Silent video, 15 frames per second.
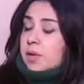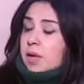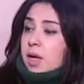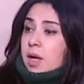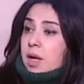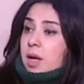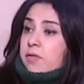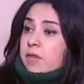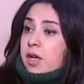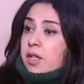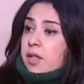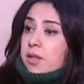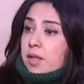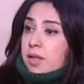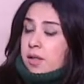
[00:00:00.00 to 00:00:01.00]
violating
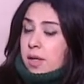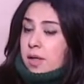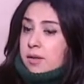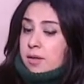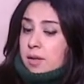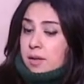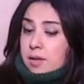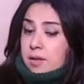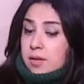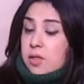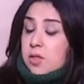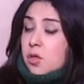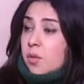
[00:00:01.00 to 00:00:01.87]
and disturbing the